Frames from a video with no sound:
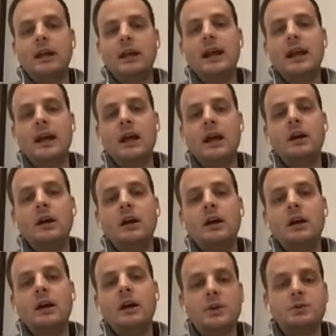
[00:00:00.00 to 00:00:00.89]

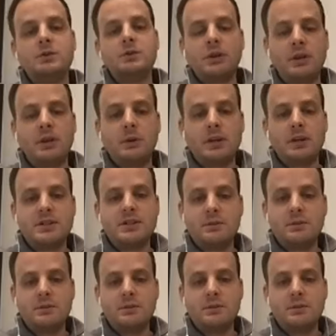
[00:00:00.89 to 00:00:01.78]
Um, and what you really want
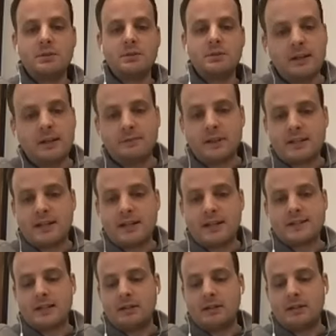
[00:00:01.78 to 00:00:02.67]
to do is, even if it
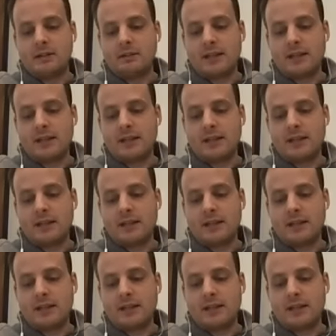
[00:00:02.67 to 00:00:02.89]
doesn't